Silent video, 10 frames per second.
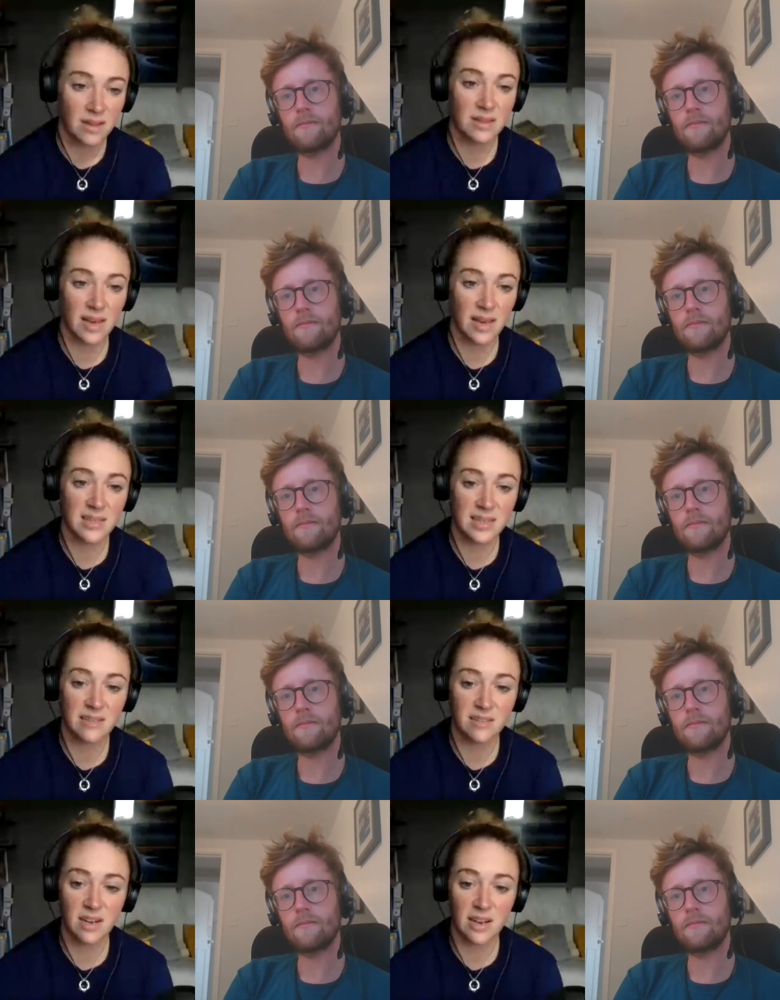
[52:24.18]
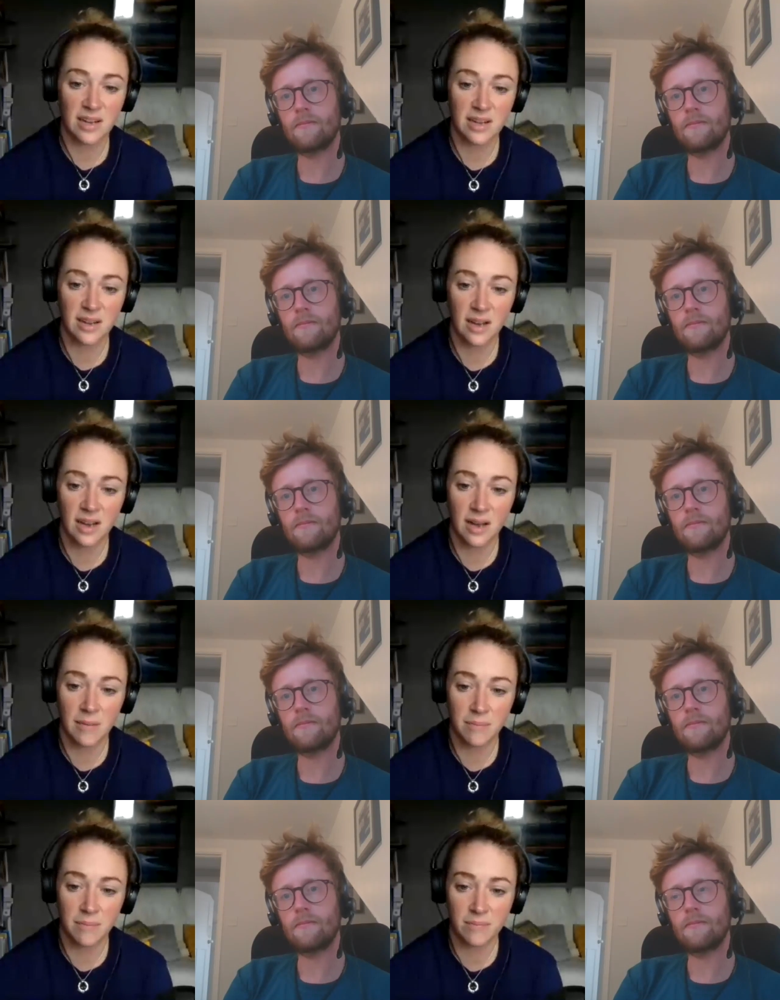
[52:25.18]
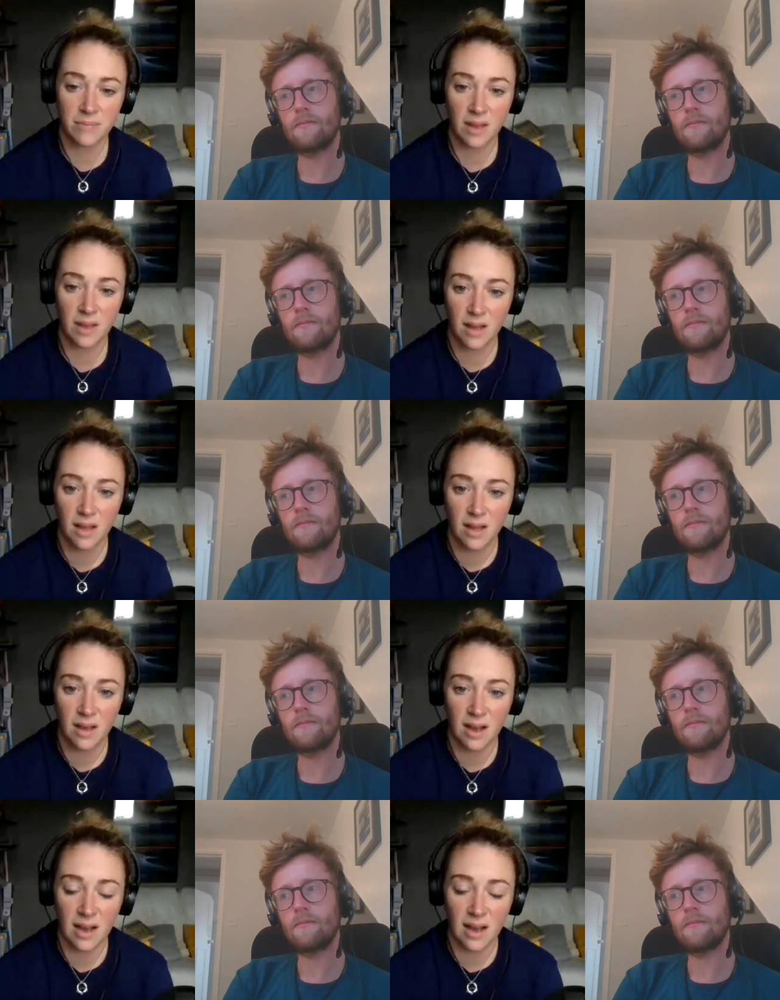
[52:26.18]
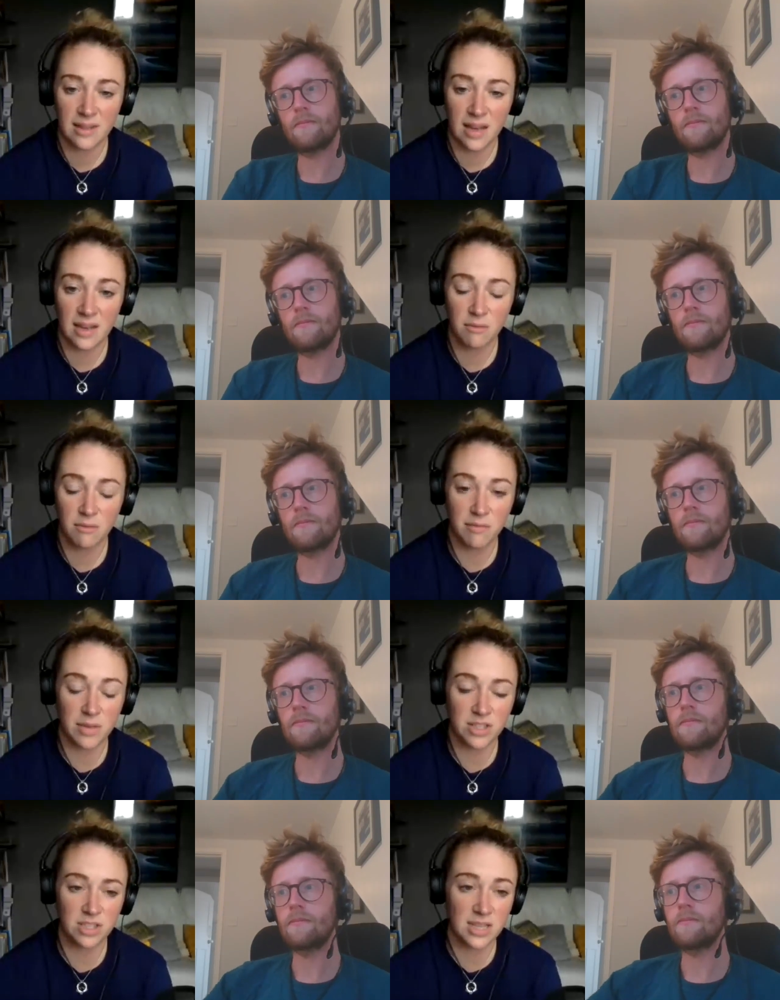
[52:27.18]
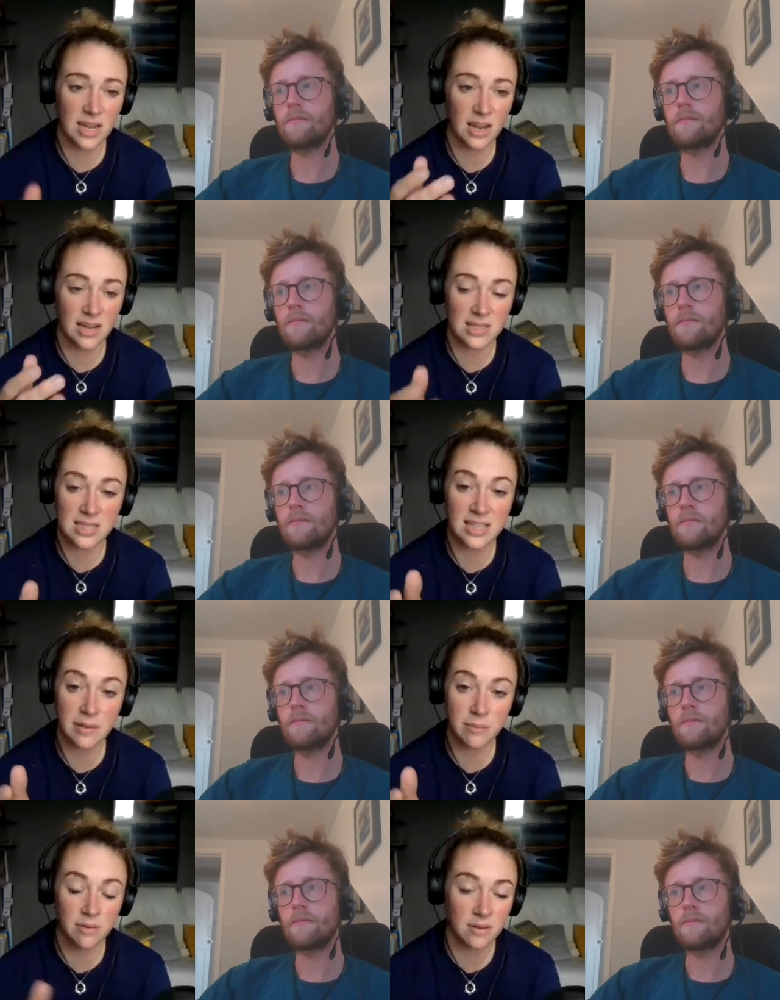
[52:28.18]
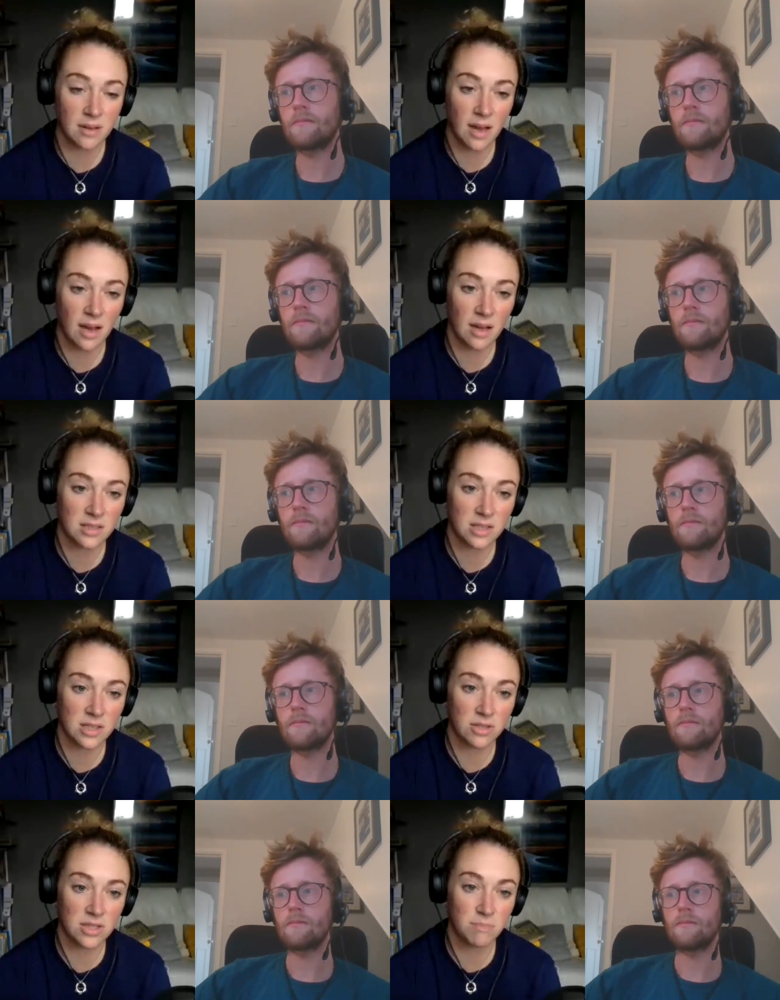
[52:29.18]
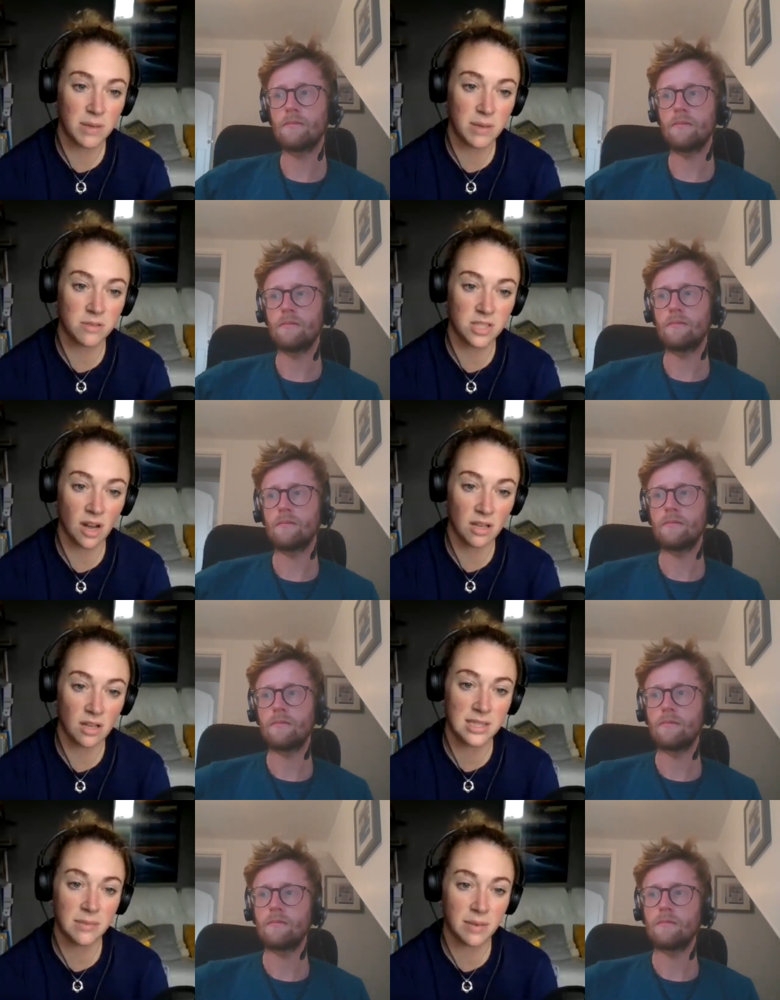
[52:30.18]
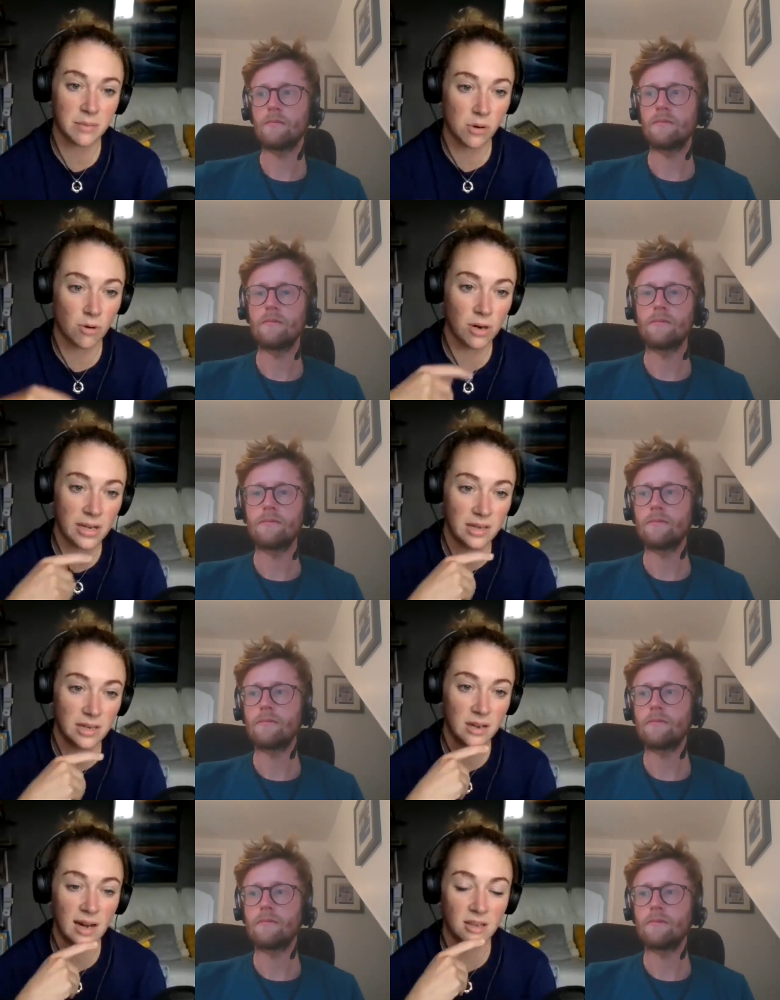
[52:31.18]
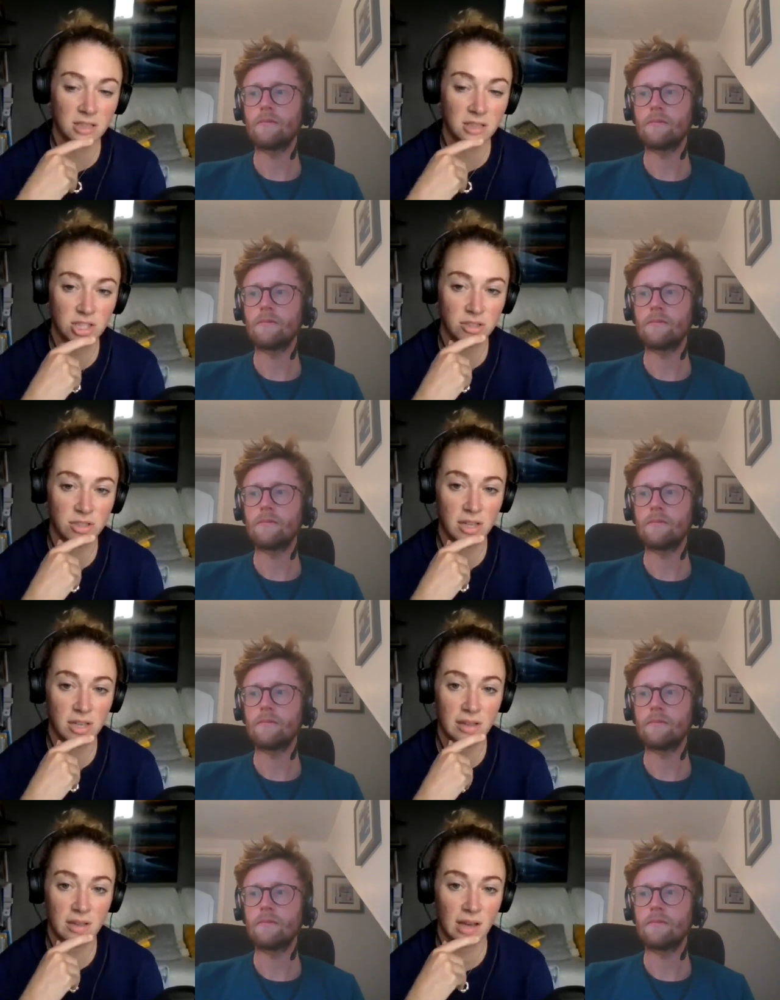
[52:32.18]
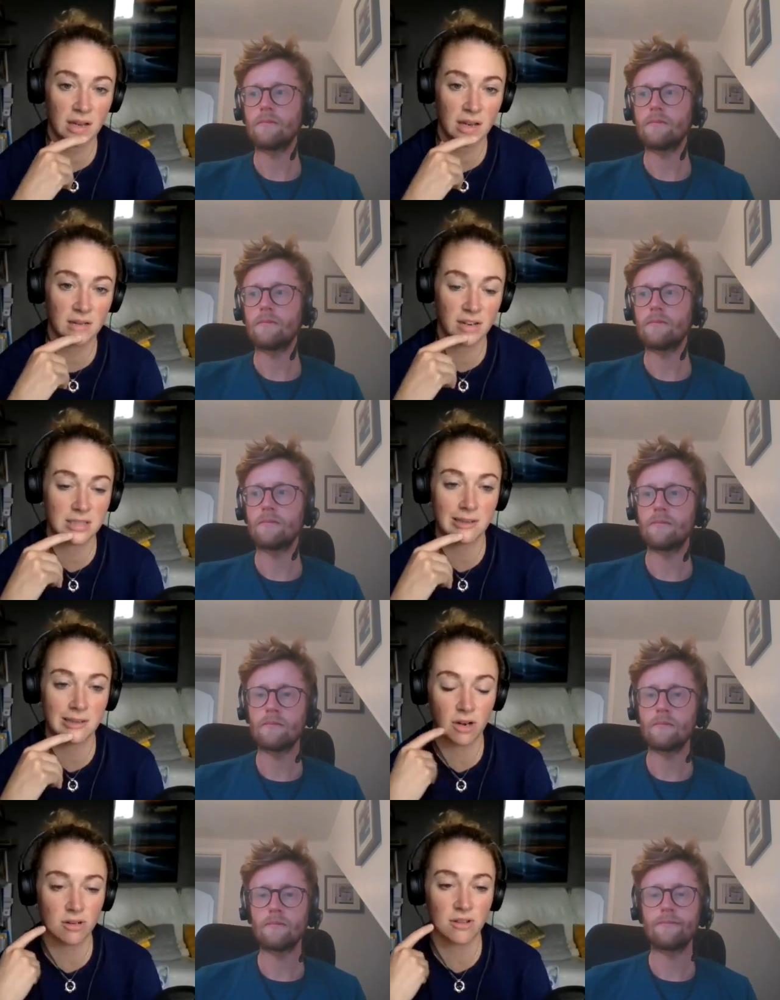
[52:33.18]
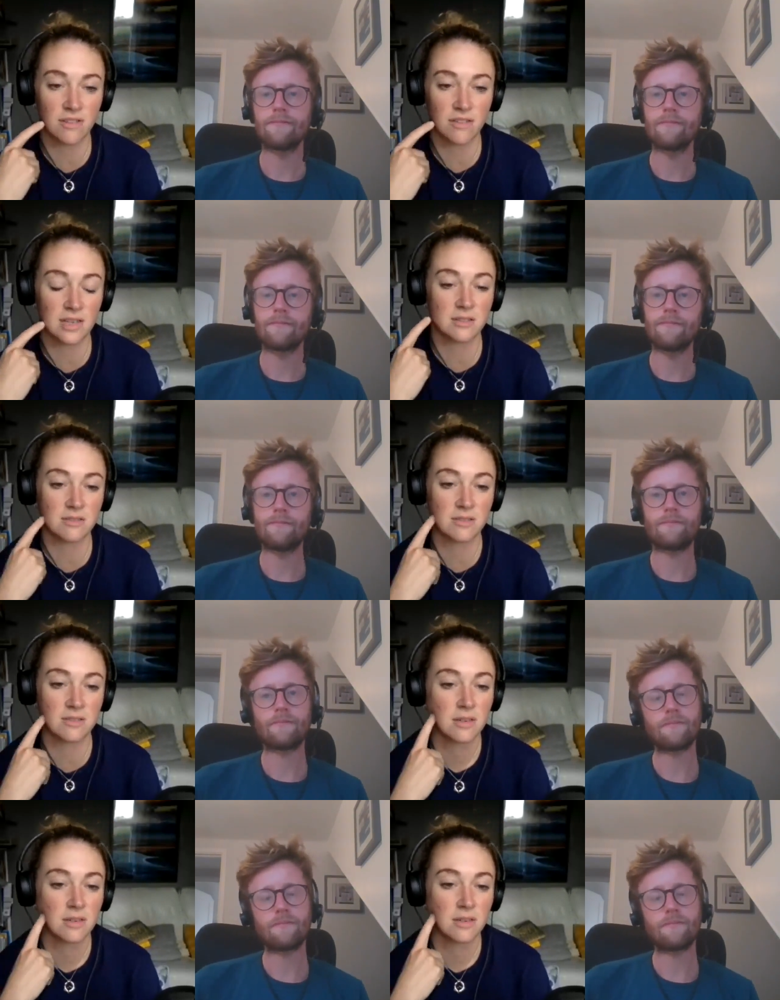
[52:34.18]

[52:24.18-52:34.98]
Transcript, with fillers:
Speaker 1: Yeah, definitely. Um, and then we've mentioned again like sleep uh, so people start sleeping poorly at altitude and then that kind of has a knock-on effect of